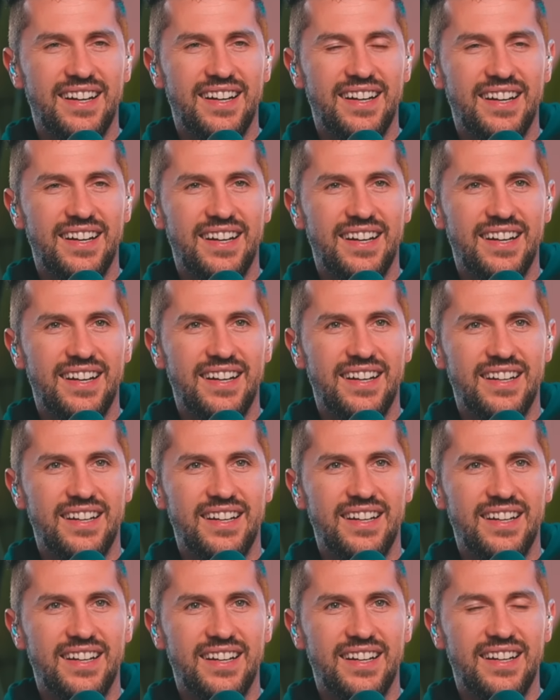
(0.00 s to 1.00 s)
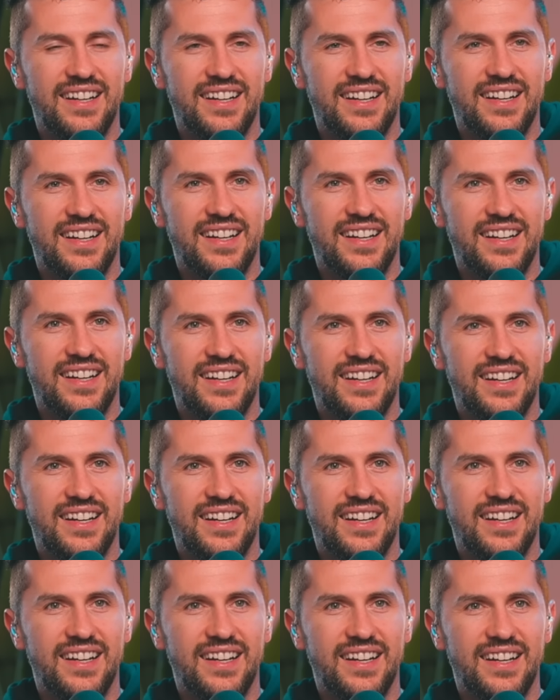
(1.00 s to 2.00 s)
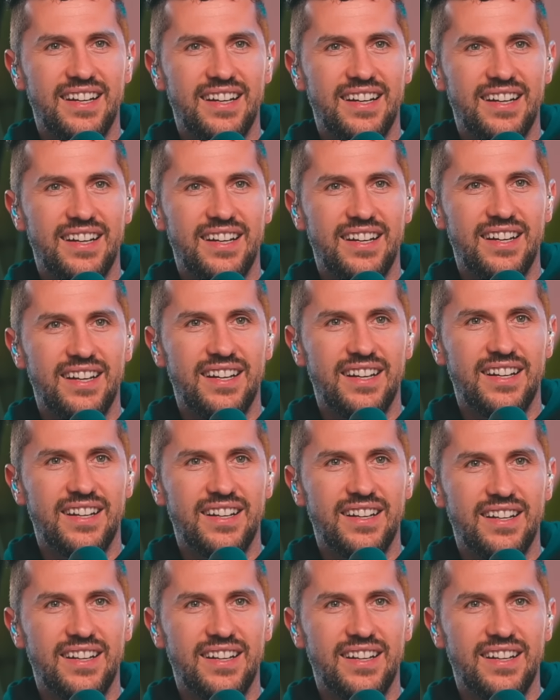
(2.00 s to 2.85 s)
No words are spoken by the person on screen.